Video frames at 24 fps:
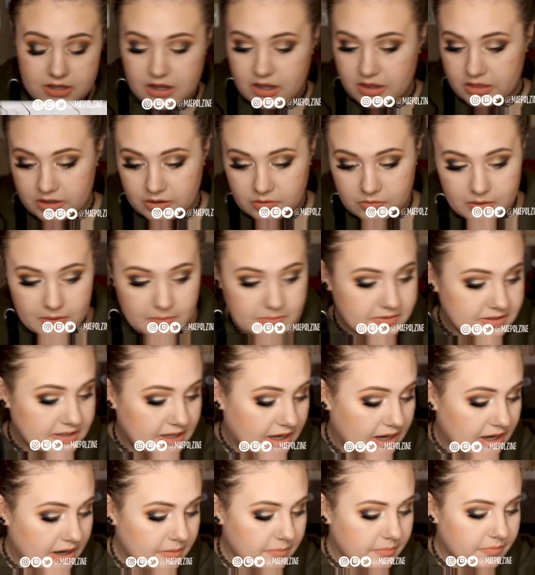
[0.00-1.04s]
on their
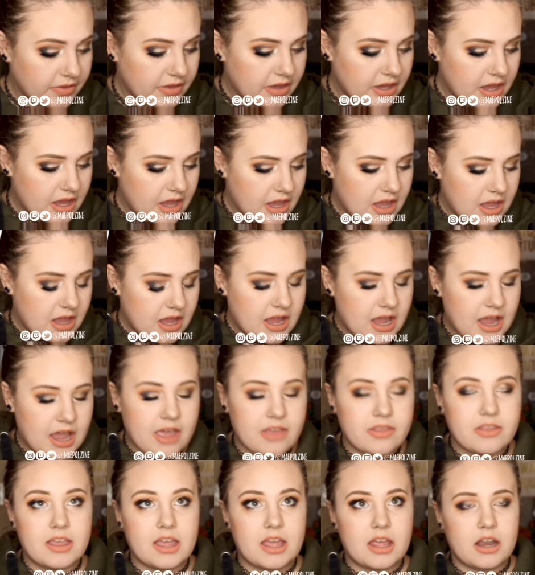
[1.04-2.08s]
website.
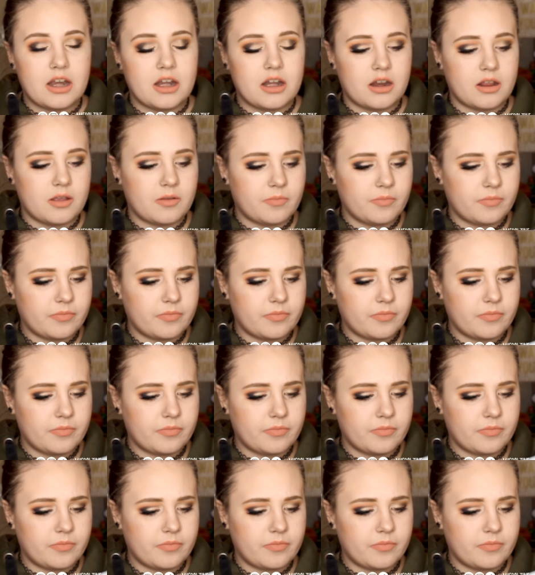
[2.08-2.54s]
And then,